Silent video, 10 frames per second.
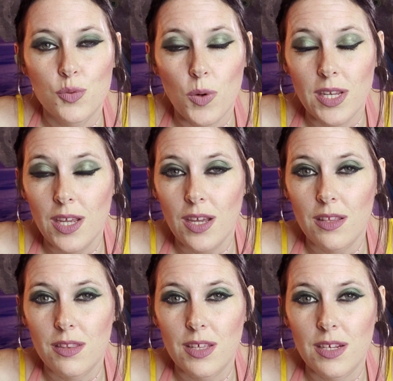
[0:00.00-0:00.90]

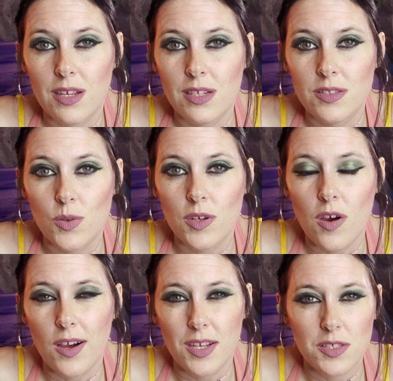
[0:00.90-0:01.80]
28th and it ends on
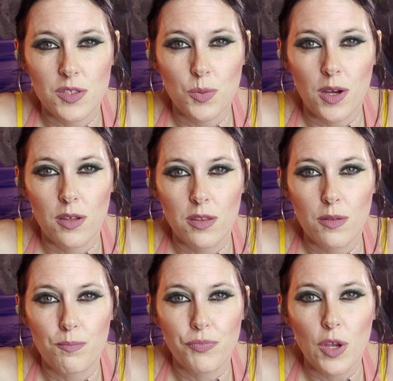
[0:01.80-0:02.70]
August 12th,
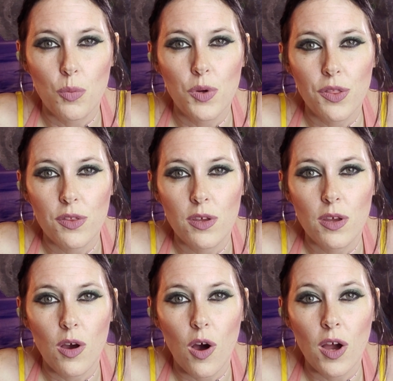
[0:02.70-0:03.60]
with
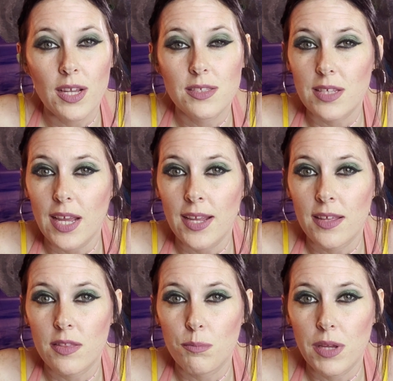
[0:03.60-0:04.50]
August
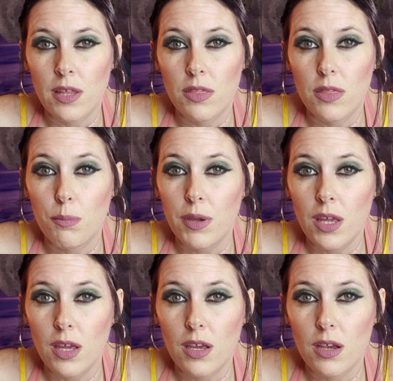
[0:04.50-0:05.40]
8th being the
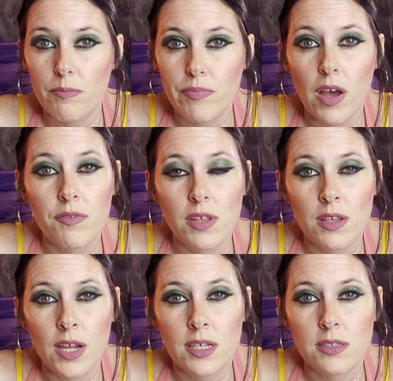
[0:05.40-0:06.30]
peak of the
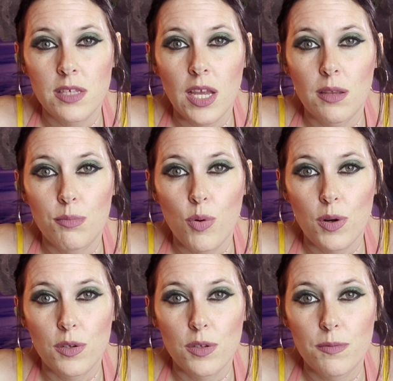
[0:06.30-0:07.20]
Lions Gate
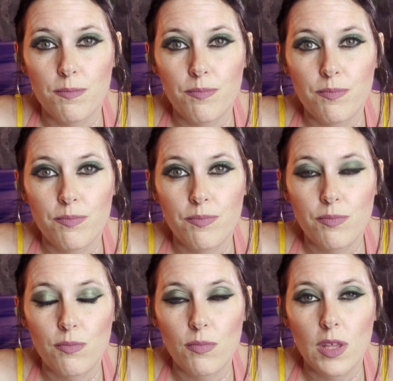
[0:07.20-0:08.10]
portal.
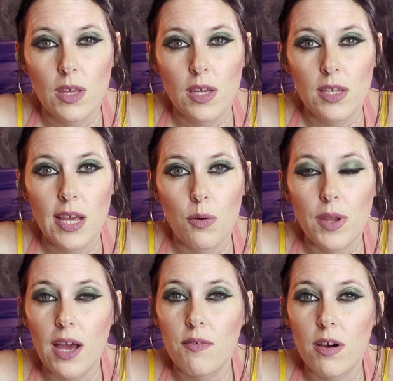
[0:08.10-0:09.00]
Now
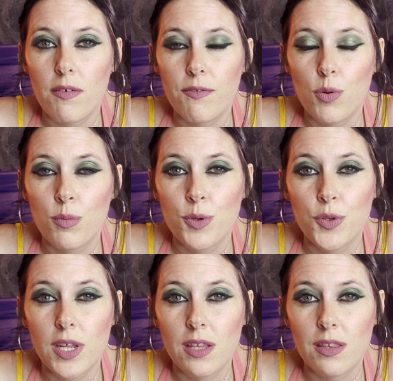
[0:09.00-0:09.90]
we have a full
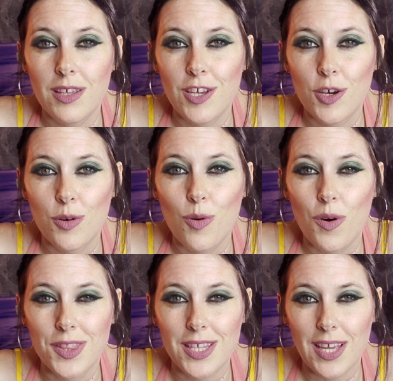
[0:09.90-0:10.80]
moon in Leo
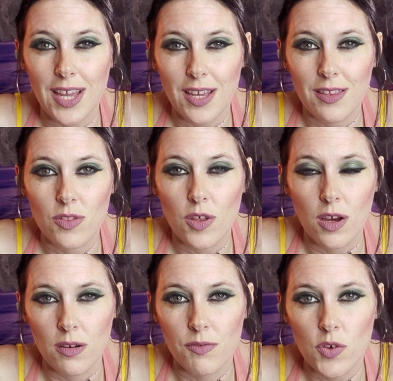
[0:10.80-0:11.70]
on the 8th
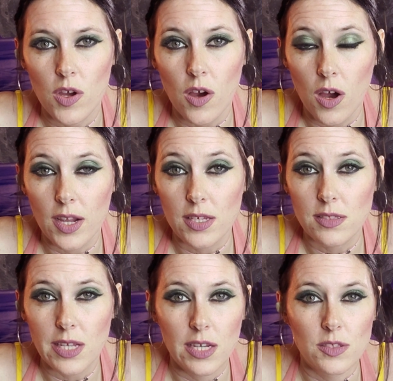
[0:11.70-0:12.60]
of
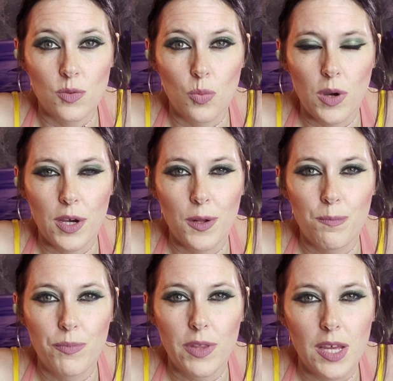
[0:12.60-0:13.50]
August as well.
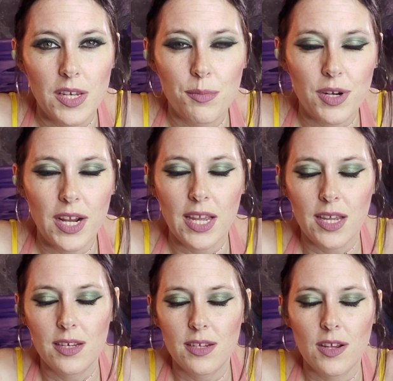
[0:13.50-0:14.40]
Number
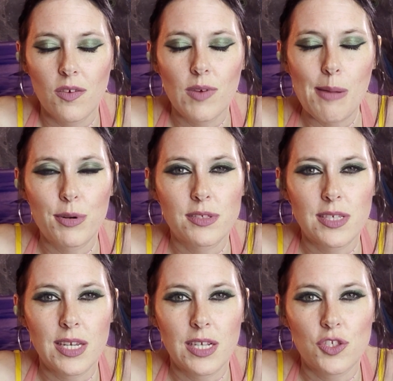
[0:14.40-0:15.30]
8
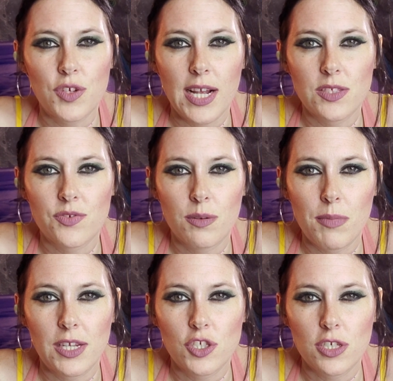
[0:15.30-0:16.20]
representing
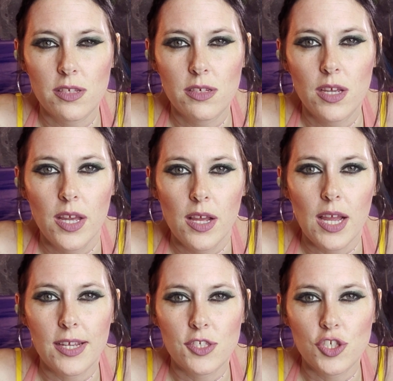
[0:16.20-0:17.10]
transformation
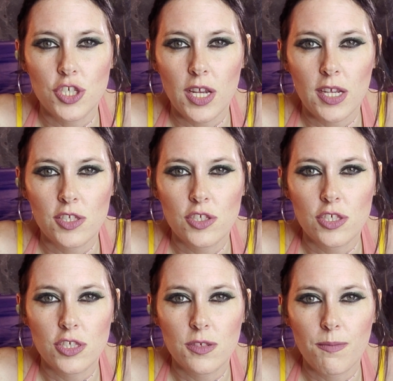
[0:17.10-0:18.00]
and
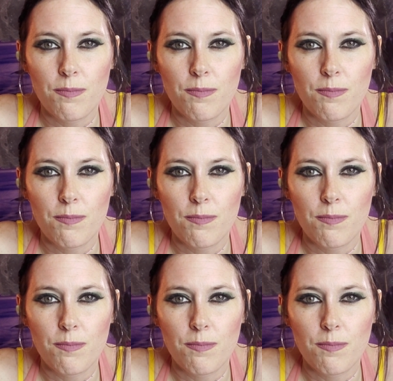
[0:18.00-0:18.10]
change